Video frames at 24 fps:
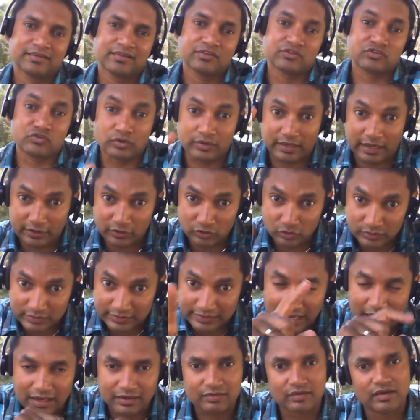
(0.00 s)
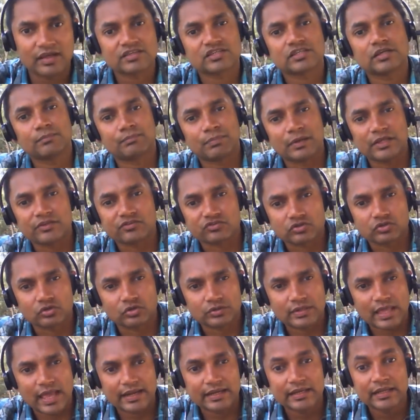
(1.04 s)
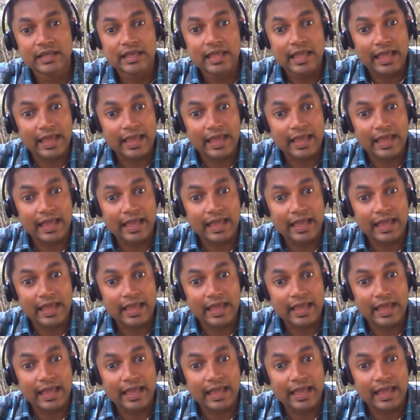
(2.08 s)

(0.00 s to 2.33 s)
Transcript: So you can do the calculation. Please do that.